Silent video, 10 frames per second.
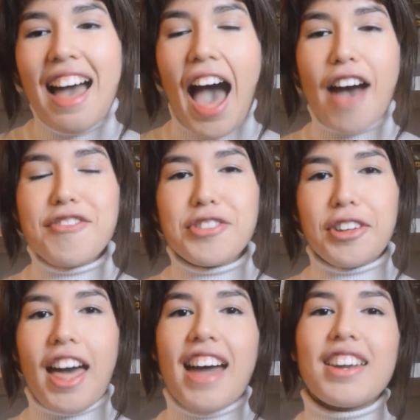After
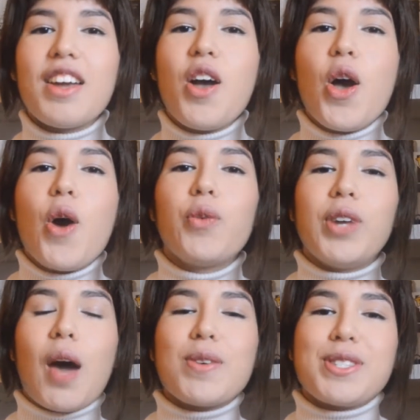that,
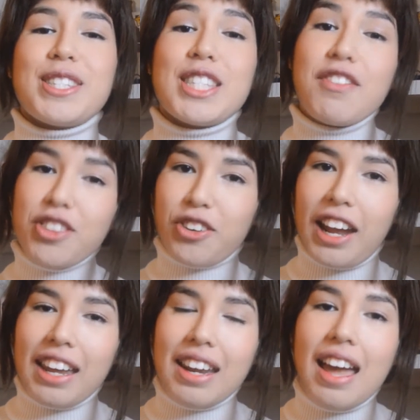when I was in the 7th
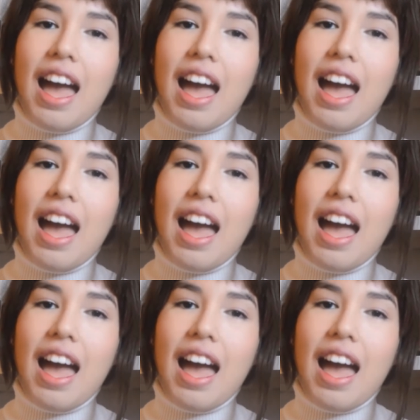grade,